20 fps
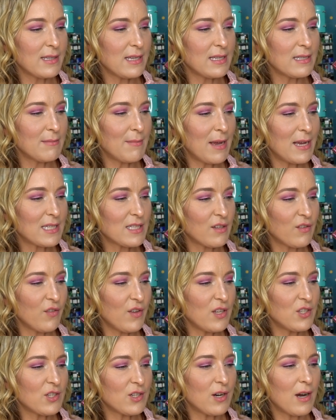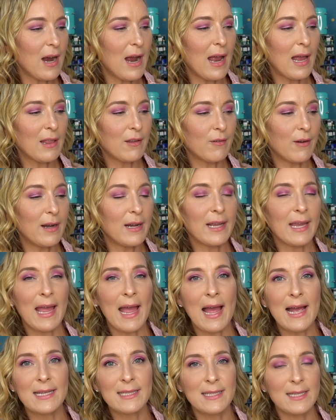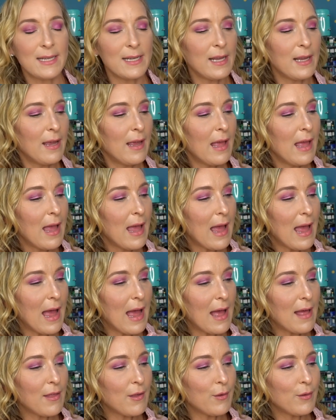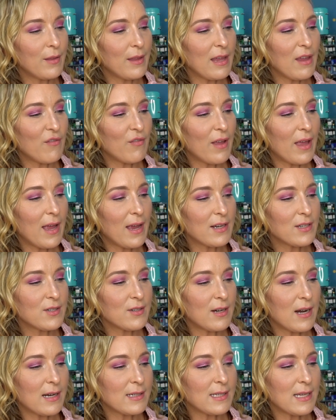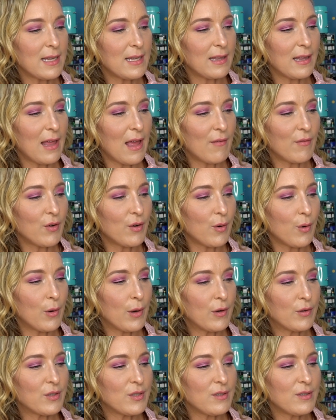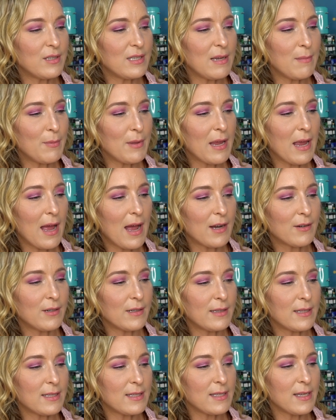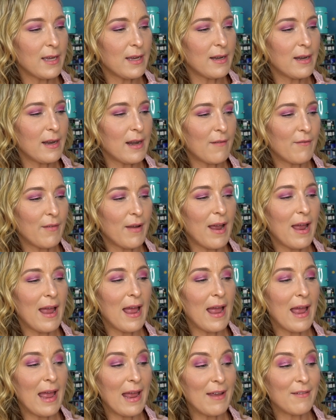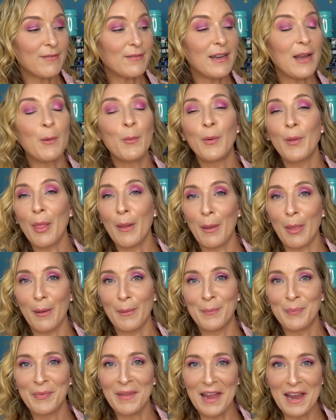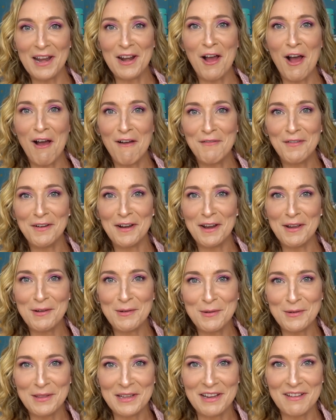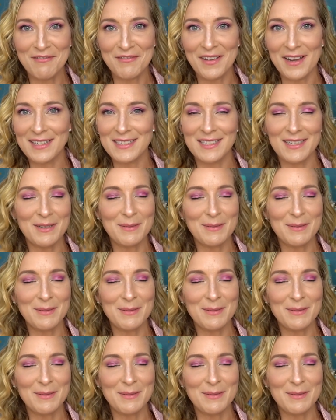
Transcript: These masks feature hyaluronic acid aloe leaf extract and lavender oil to deeply hydrate the skin and and offer a cooling effect.